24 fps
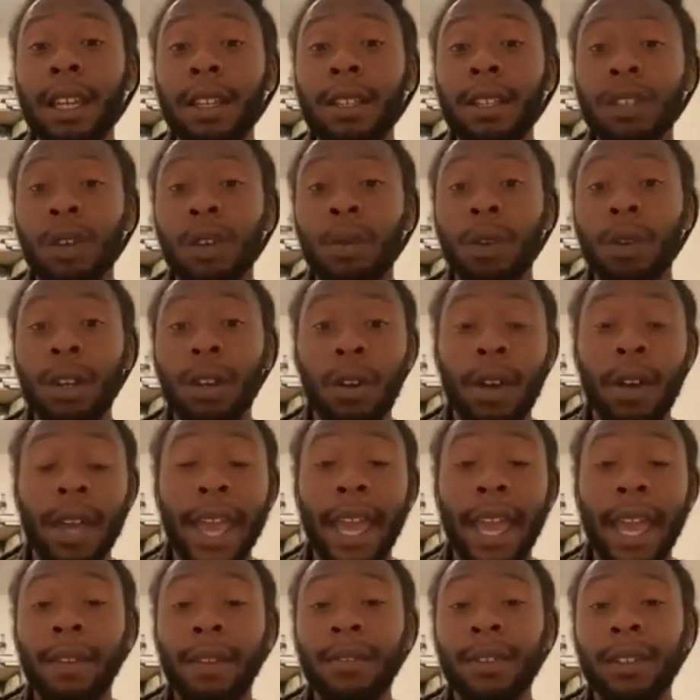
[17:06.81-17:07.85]
So what it'll
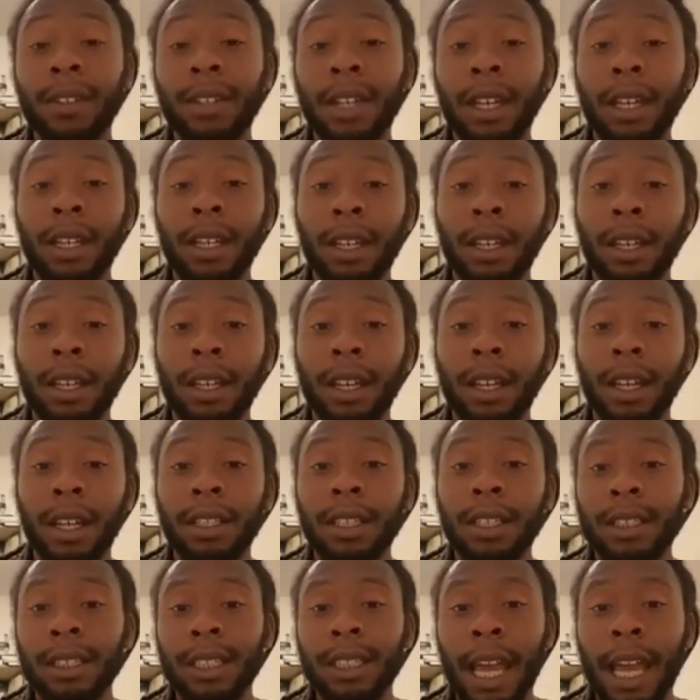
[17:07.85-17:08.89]
have is like a
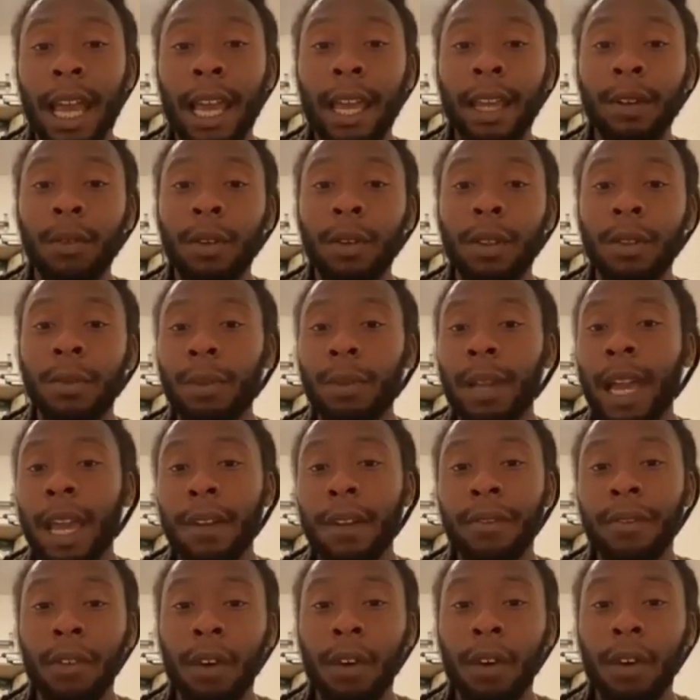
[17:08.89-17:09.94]
design with
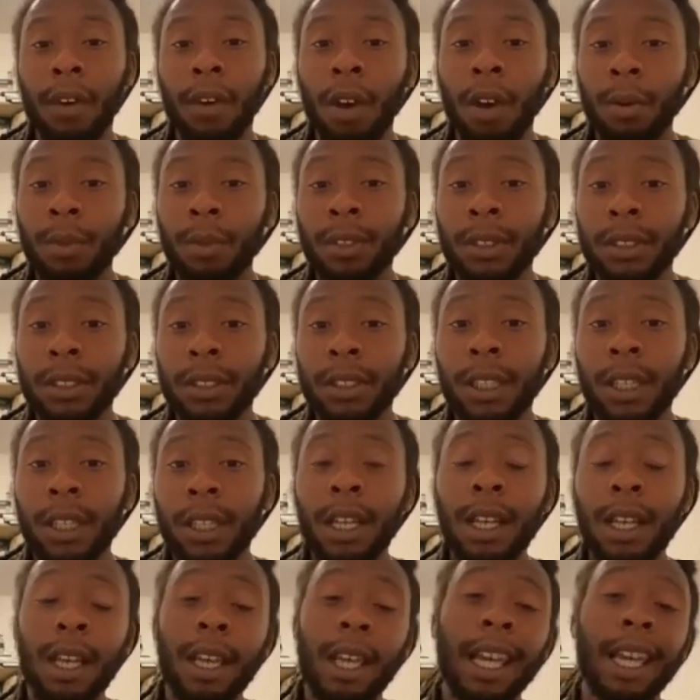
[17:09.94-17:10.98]
Black farmers.
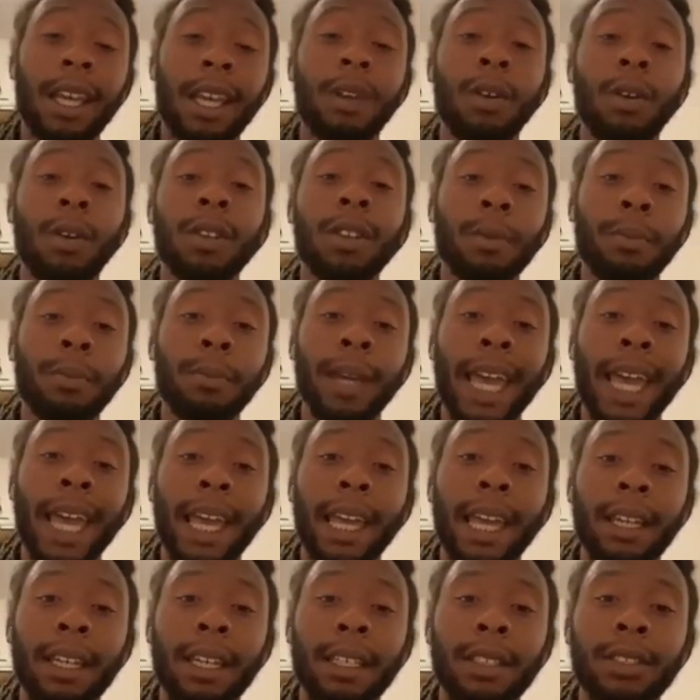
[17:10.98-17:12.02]
And on the
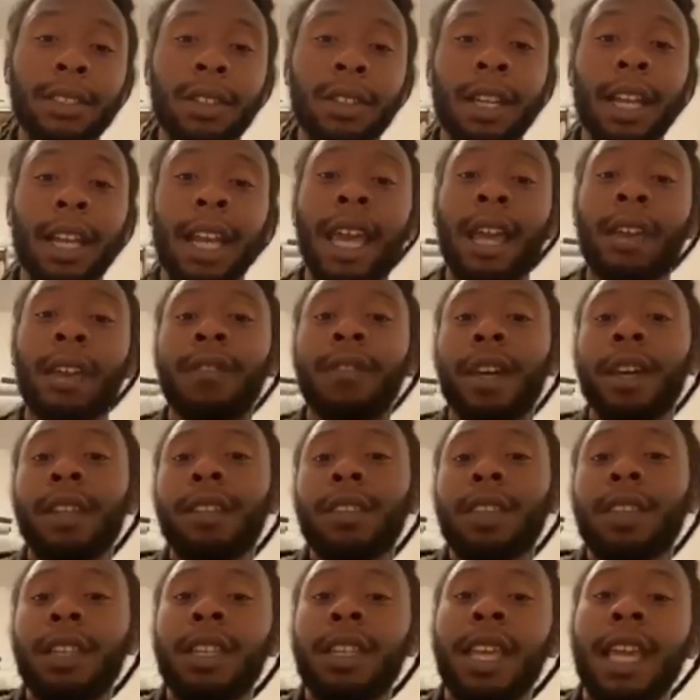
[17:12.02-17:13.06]
back, it's going to have
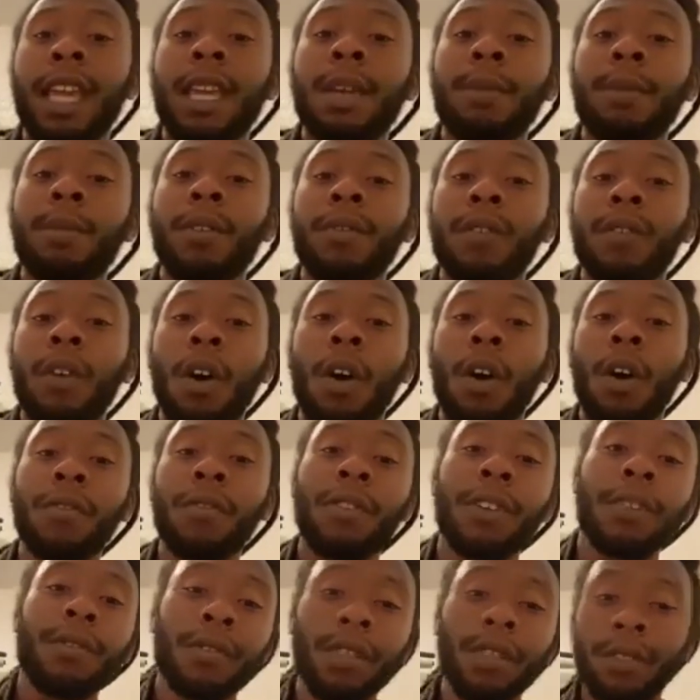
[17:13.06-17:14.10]
like the name of all
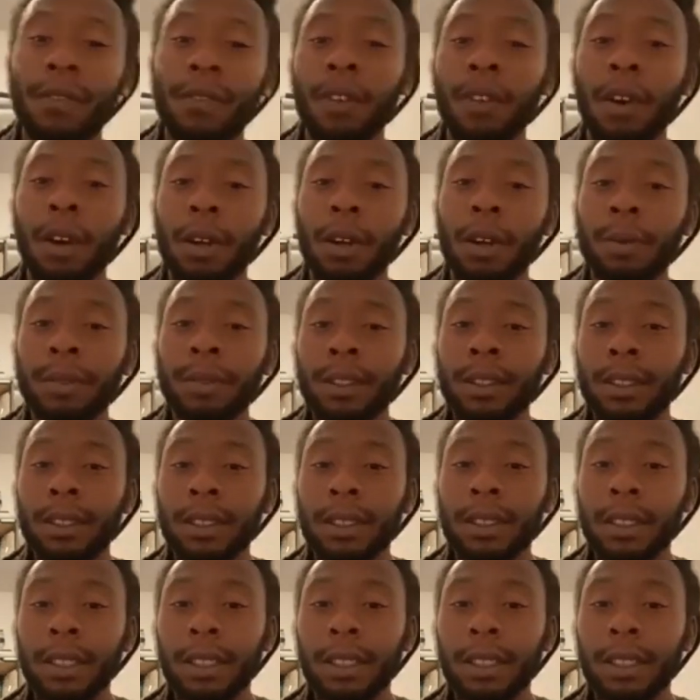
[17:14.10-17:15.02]
50 farms.